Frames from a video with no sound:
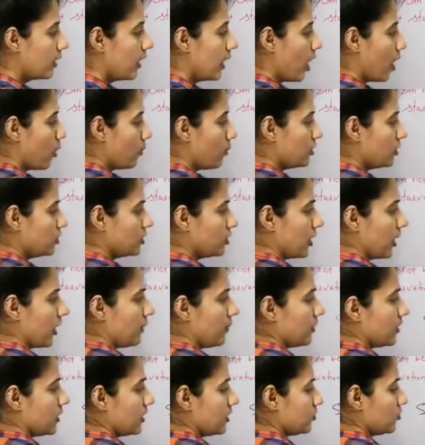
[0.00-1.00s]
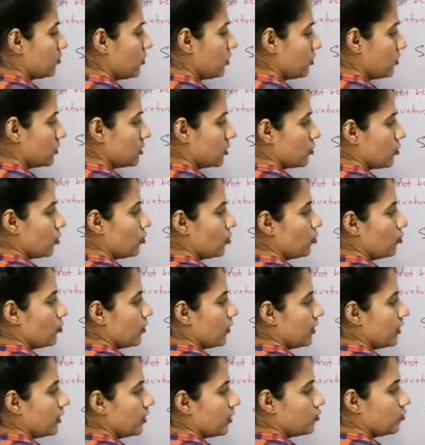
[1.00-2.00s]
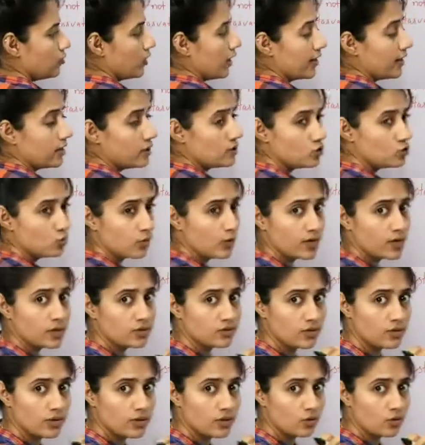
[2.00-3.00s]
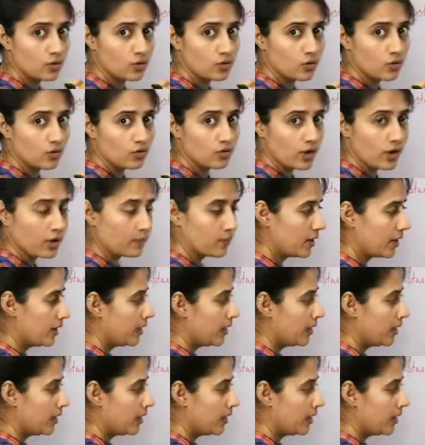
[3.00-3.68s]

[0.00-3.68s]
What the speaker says: How much time it is from 0 to 22? That is 23 unit of time.